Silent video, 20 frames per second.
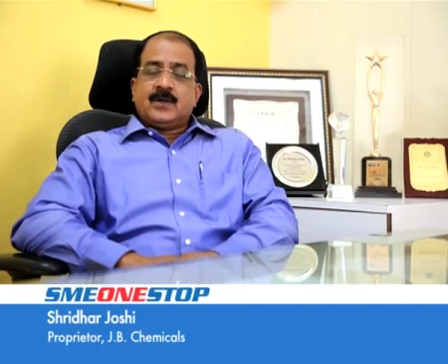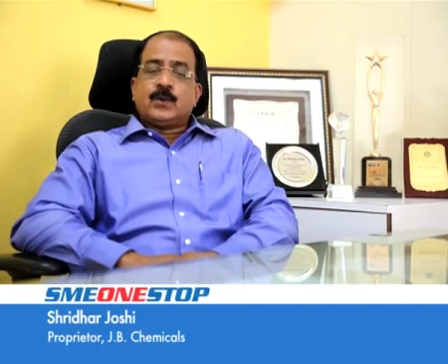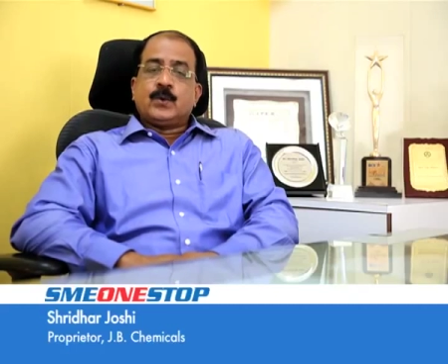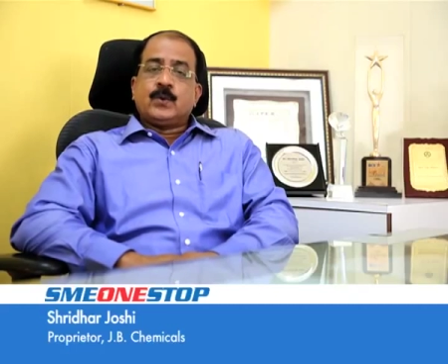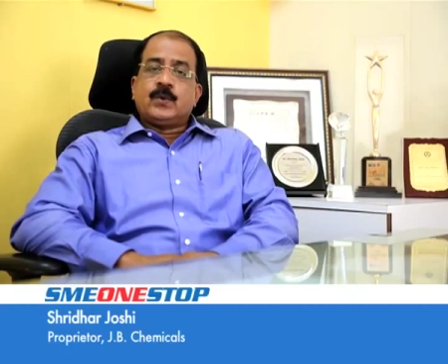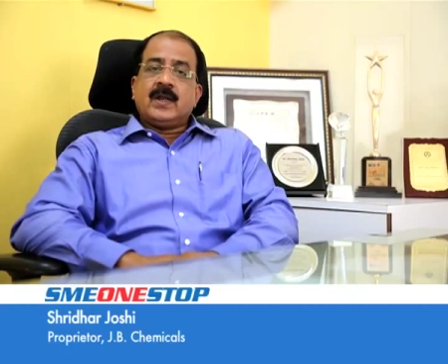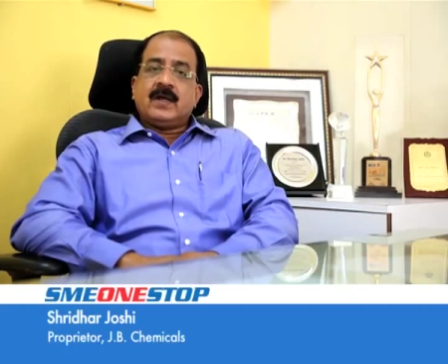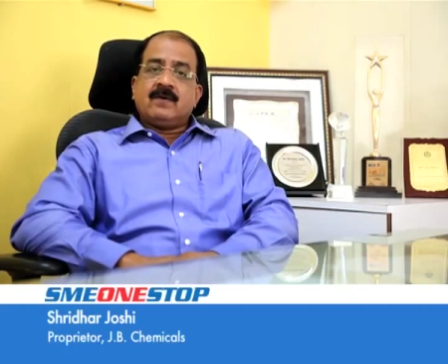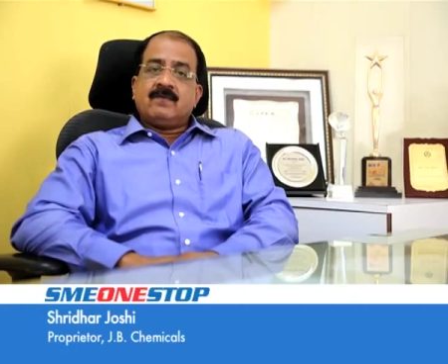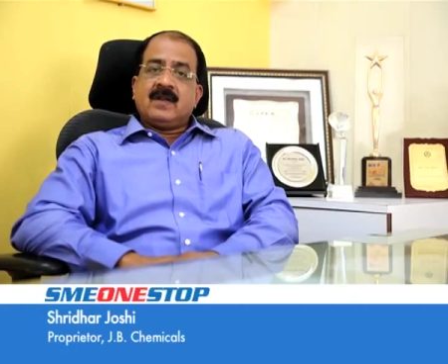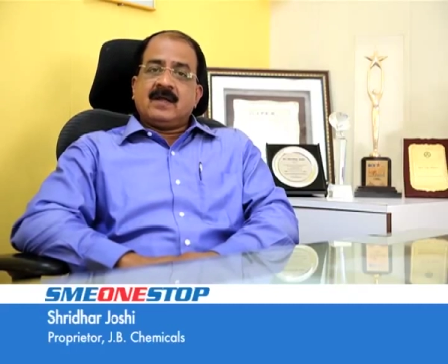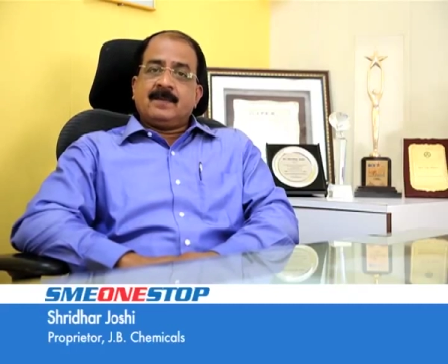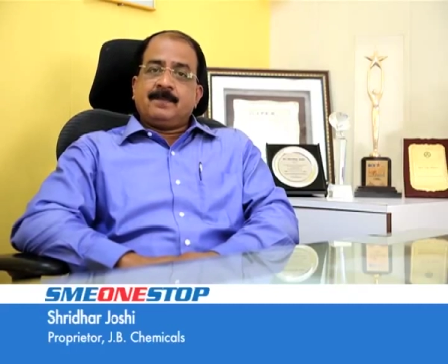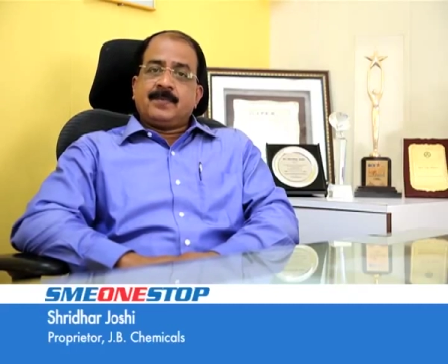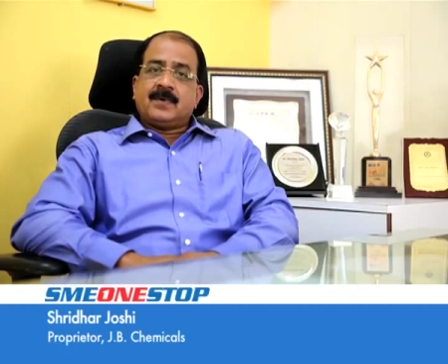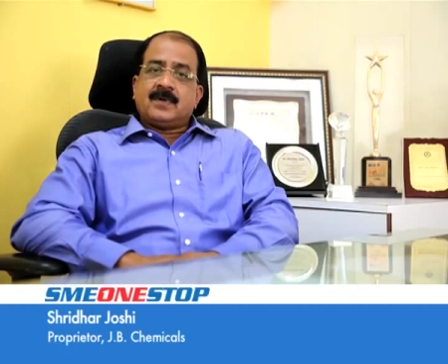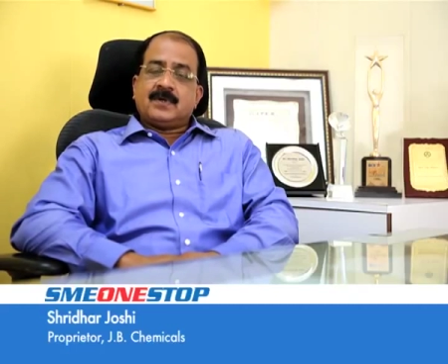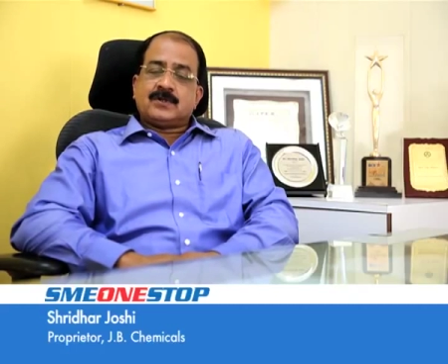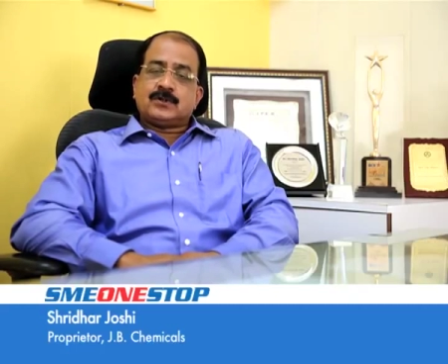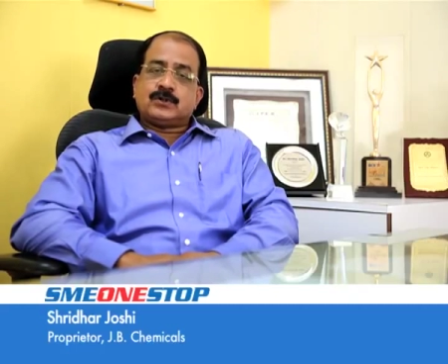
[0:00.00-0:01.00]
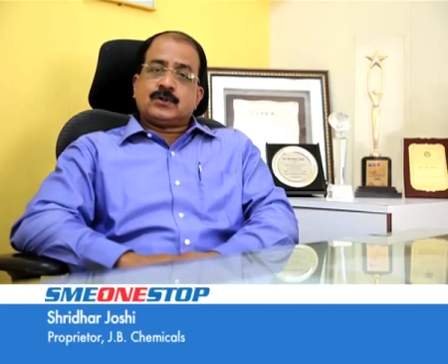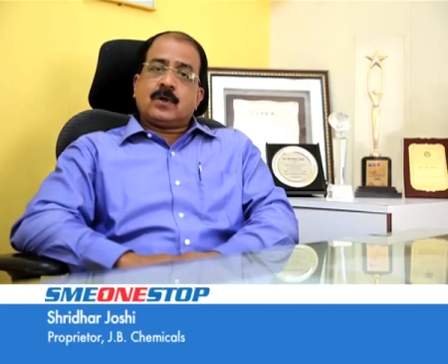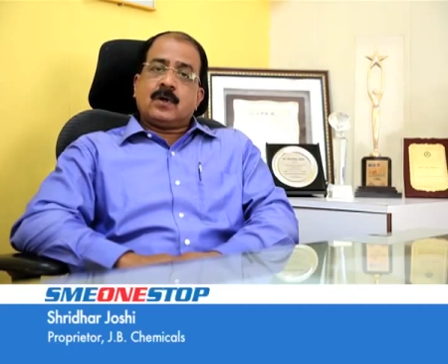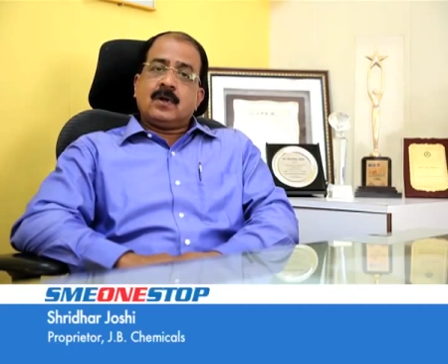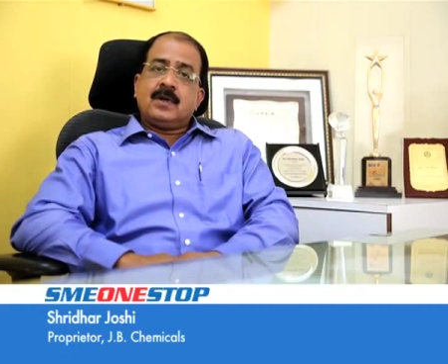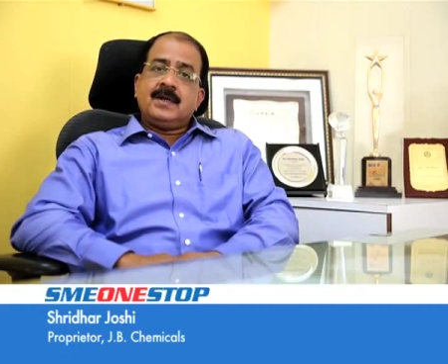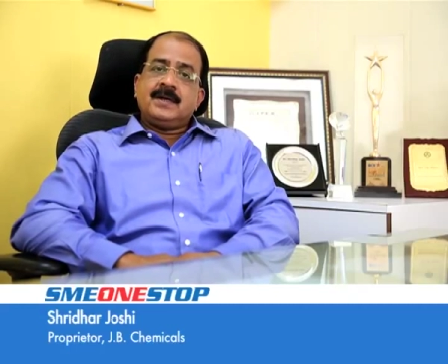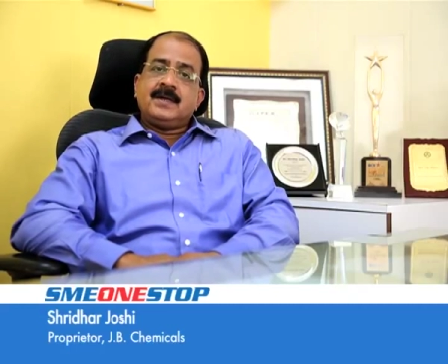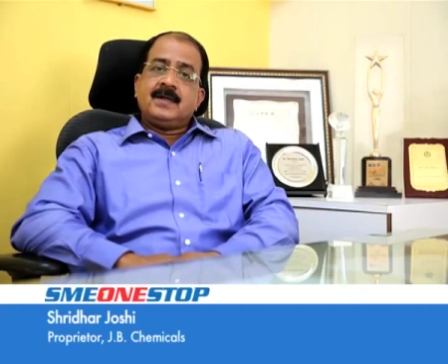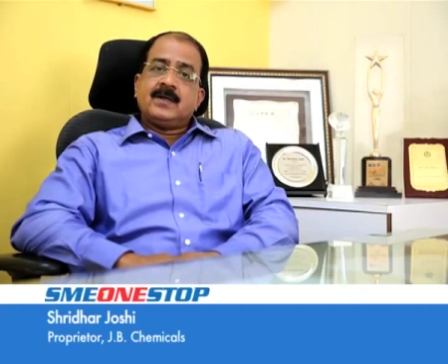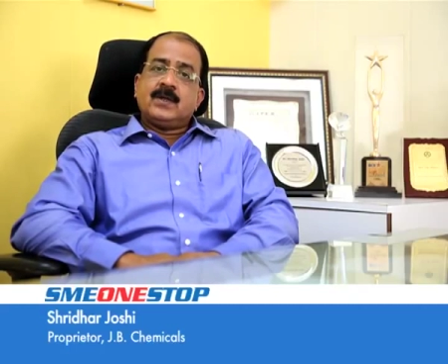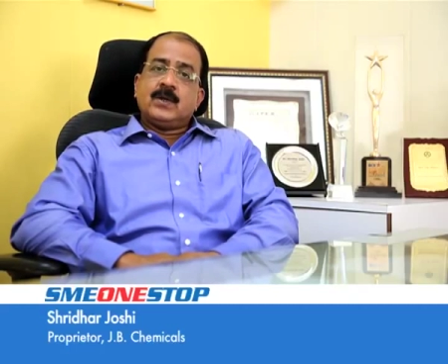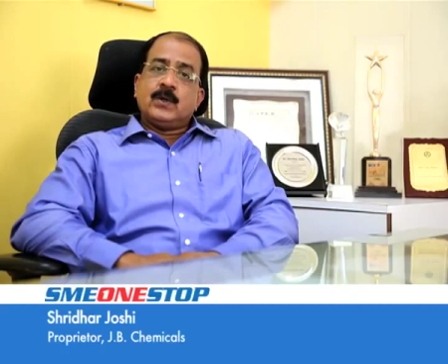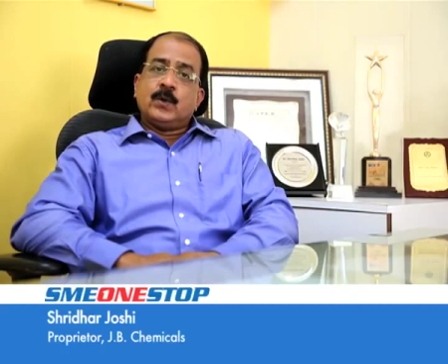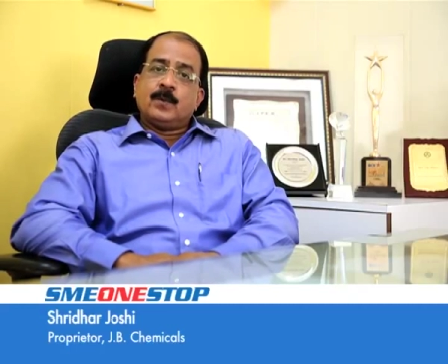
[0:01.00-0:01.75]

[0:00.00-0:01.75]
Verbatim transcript: to develop a solid